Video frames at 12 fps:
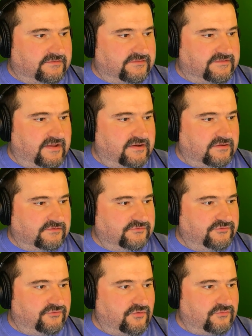Does that
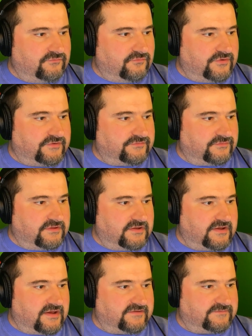include your own voice for the
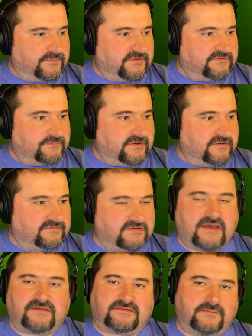AI speech minutes?
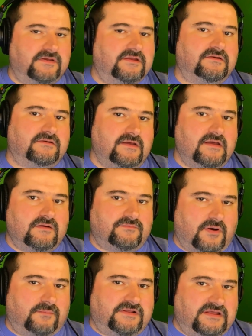Yes. I mean,
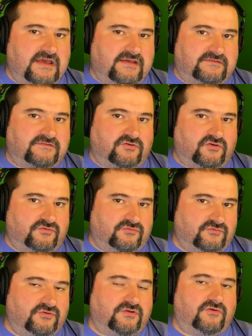probably yes. So you're
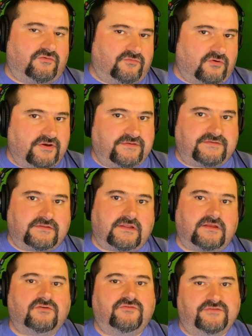doing your voice and
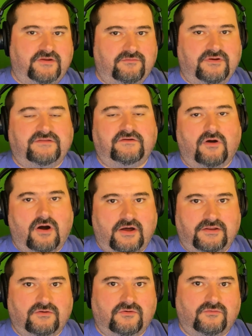then you're generating
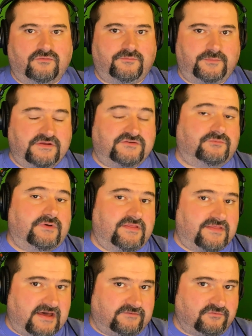audio speech with
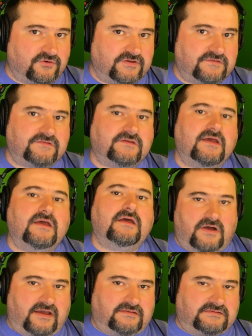that voice.
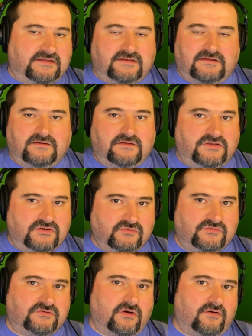I think
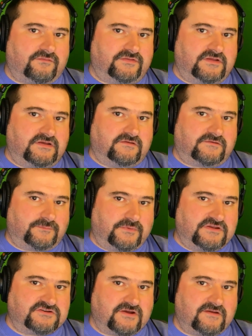use of the
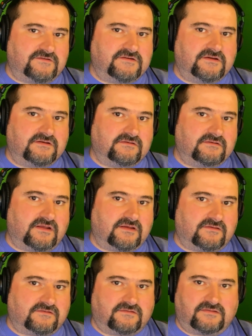speech engine
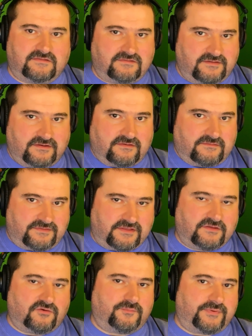is the
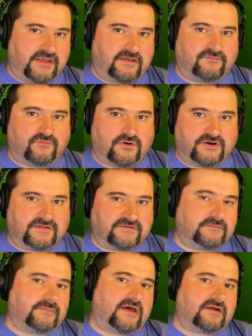thing you're paying for. It
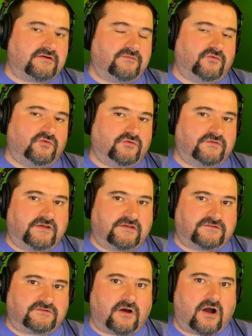doesn't matter if you use a
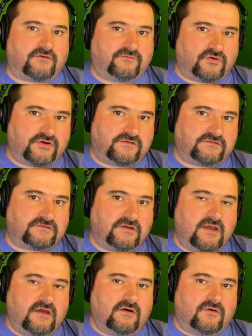stock voice
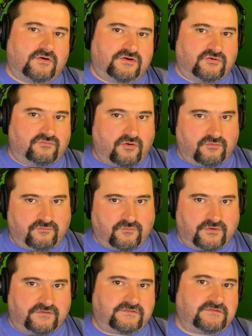or your own
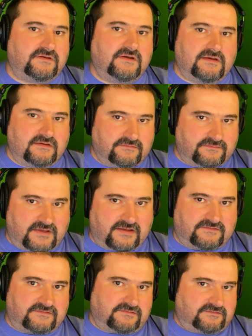voice.
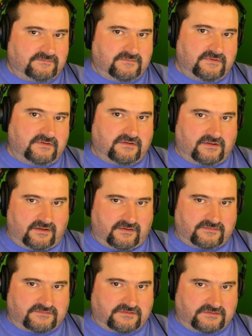That's uh,
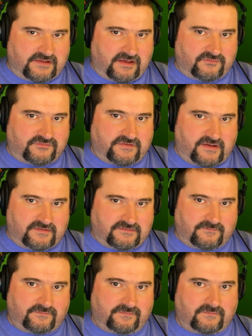still counts
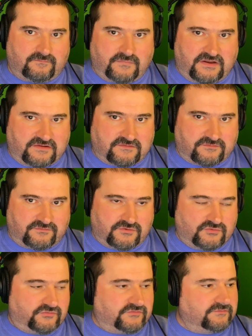as minutes of
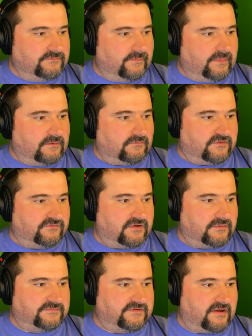use, whatever
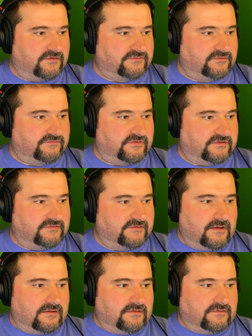comes out of it.
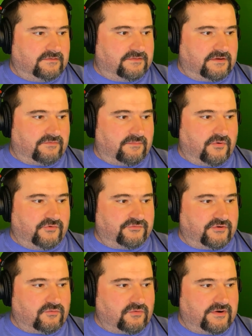The remote
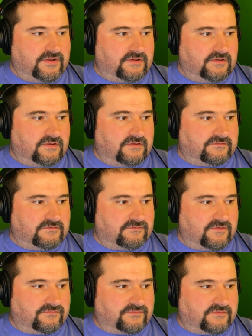recording isn't
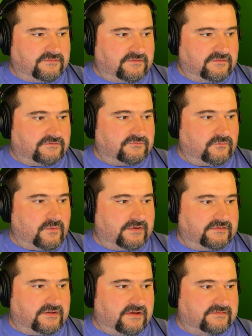referencing
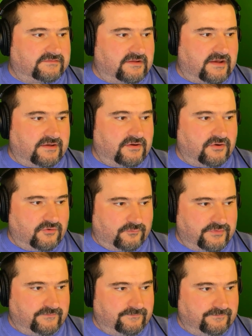Squadcast, I hope.
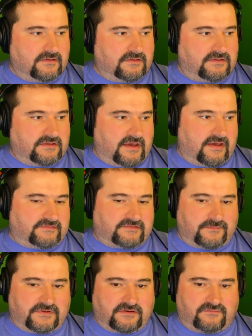Yes,
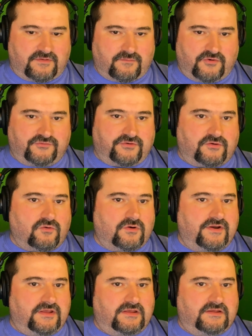I mean, remote
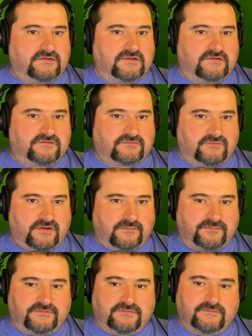recording in
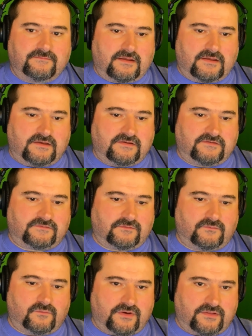Descript is
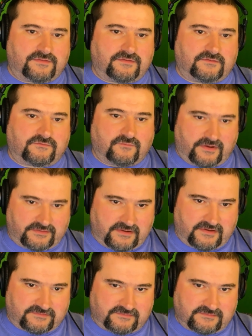with
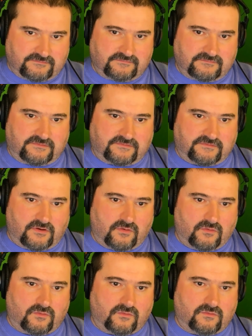Squadcast.
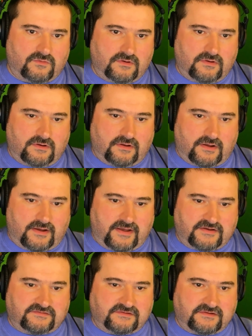So
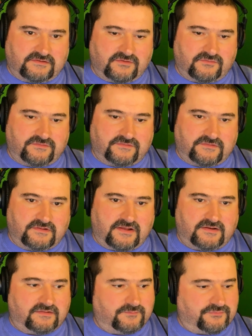I actually don't see
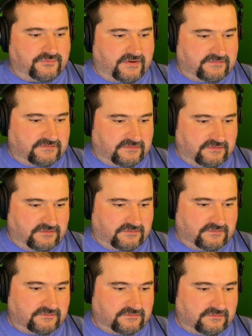that in the pricing
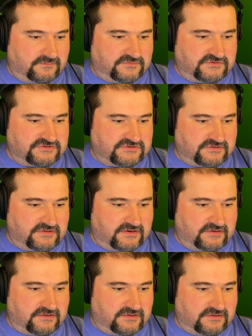here. Let me share
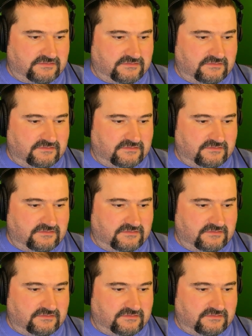that again.